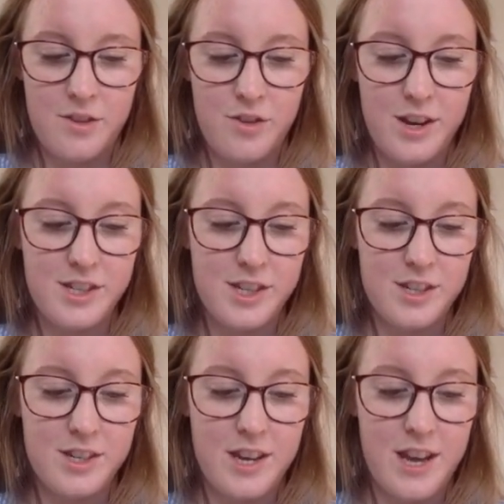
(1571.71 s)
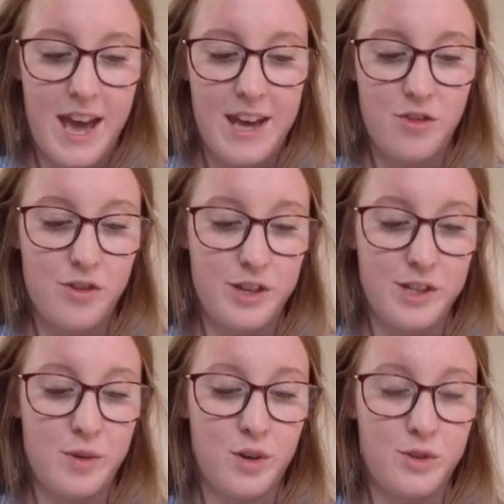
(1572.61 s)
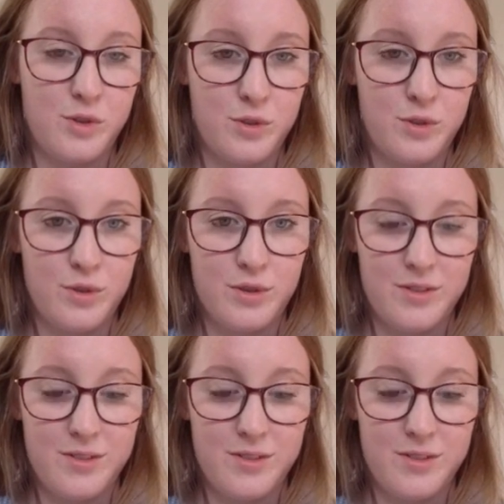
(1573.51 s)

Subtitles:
Tartan trews were also